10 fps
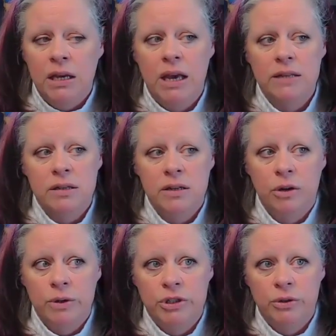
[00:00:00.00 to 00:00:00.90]
Yes and
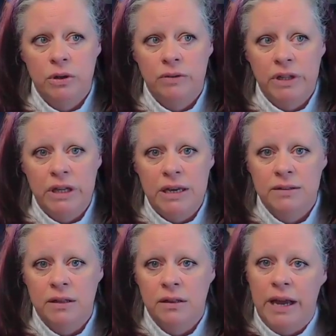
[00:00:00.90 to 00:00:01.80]
no intuitively
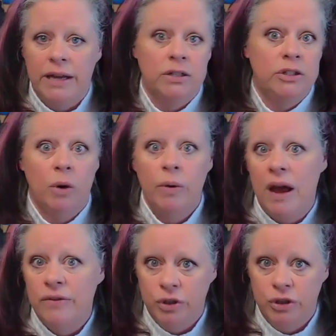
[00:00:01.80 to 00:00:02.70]
isn't like don't
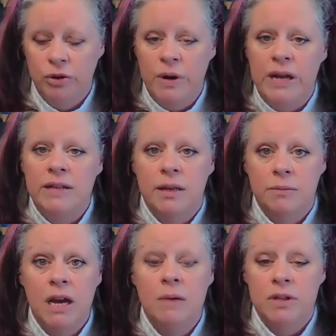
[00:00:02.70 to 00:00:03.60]
ever do it.
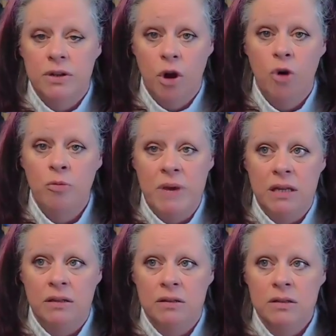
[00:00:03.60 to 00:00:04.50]
Sometimes a no
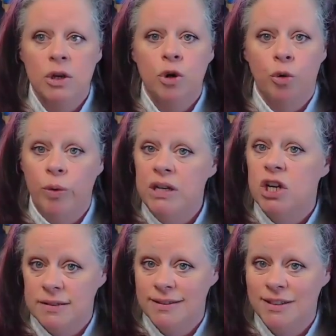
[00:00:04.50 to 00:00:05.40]
means
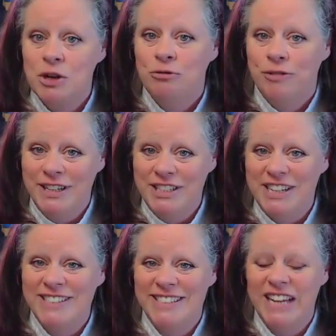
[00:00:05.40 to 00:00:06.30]
readjust.
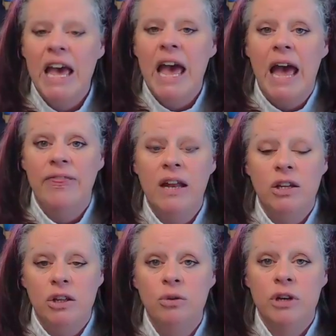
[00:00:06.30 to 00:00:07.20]
And
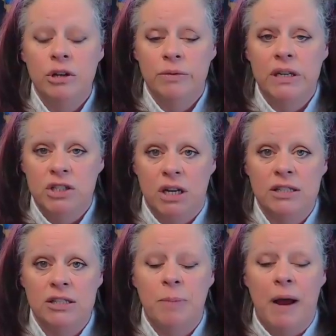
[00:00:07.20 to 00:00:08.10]
then you can
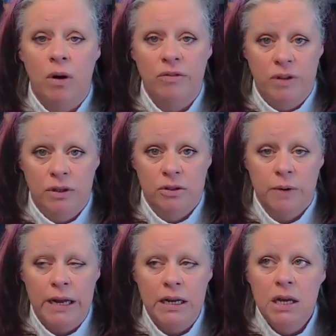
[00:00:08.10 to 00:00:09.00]
readjust by what feels
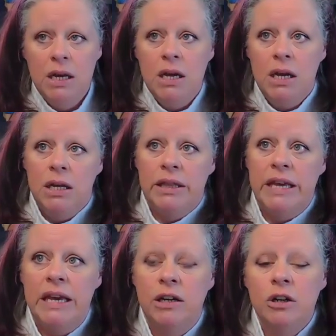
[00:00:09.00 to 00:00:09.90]
right.
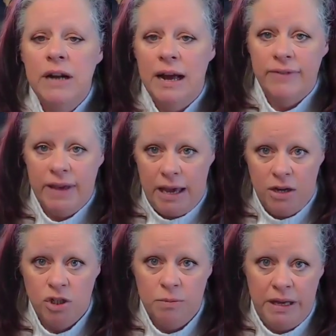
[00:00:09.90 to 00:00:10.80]
The inner
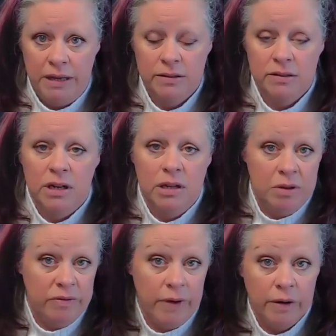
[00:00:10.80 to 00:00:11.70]
navigation piece is going to
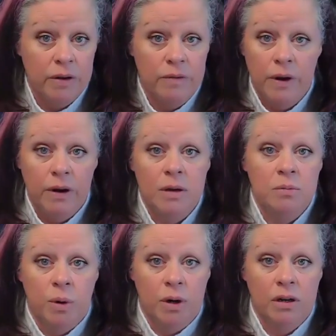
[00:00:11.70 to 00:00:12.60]
be very, very
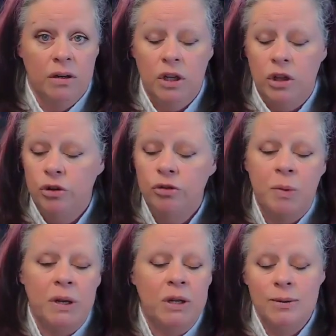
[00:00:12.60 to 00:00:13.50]
important. You've
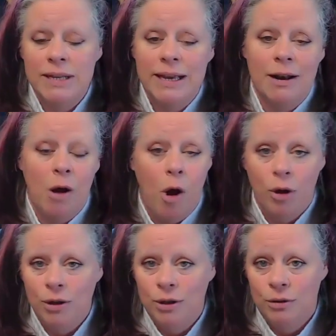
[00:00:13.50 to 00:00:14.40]
been using it
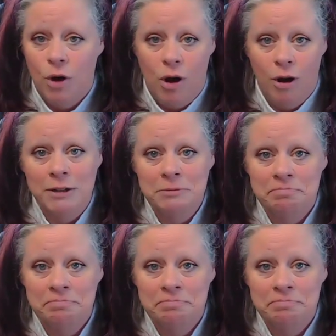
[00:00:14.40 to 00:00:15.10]
all along.